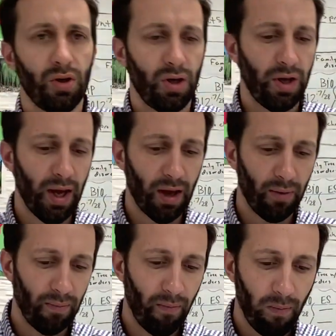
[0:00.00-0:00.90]
Now,
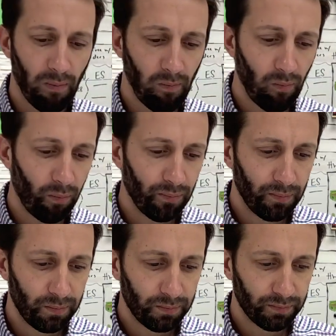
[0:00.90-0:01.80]

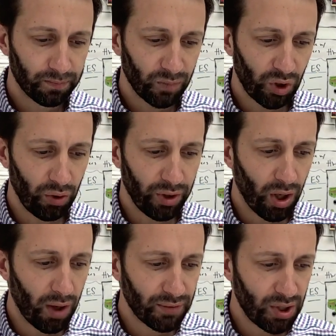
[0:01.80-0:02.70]
on the
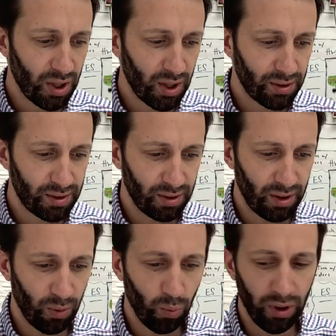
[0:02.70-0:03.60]
off chance
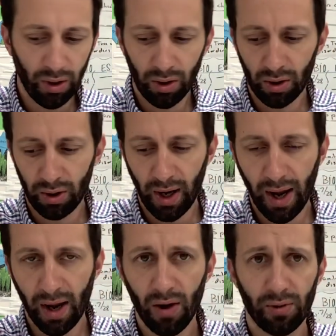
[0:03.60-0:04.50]
that we are
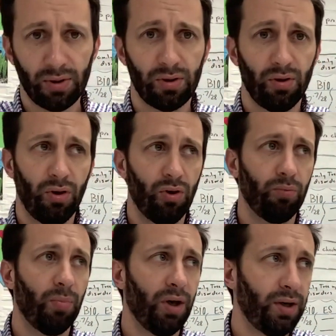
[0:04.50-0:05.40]
out
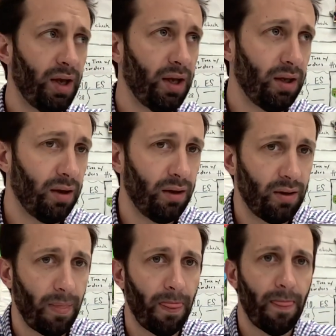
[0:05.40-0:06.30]
on Monday
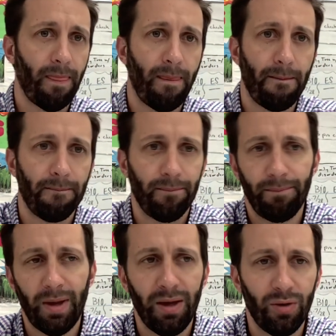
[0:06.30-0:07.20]

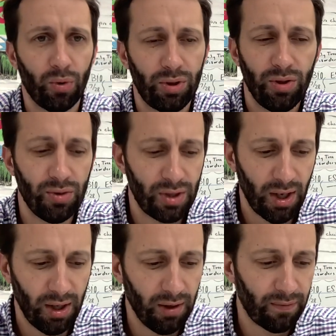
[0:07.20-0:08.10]
and or
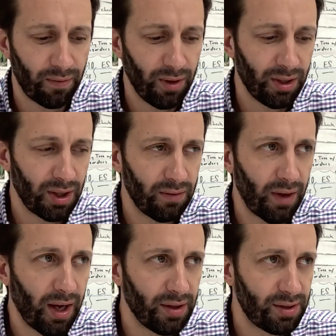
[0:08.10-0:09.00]
Tuesday for any kind of
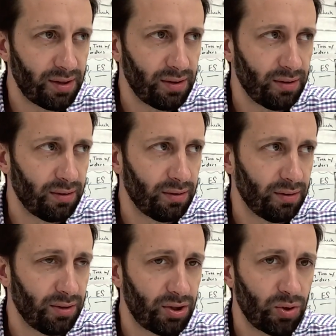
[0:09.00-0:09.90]
ice
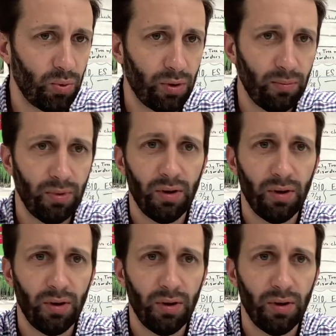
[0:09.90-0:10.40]
storm,